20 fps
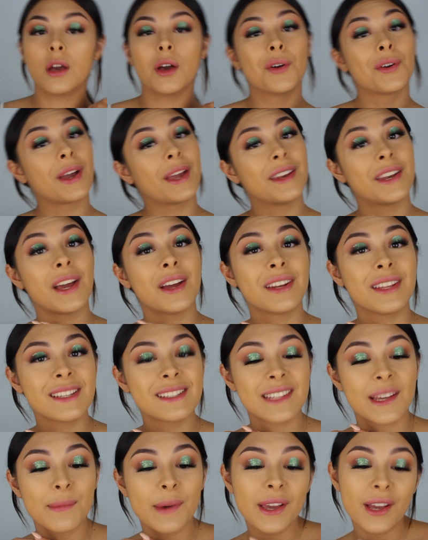Okay, now I need to
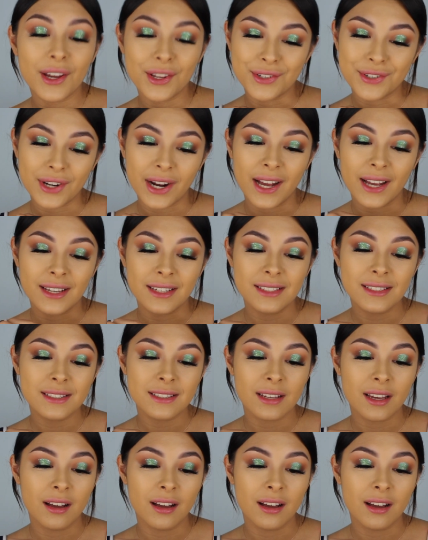set my under eyes.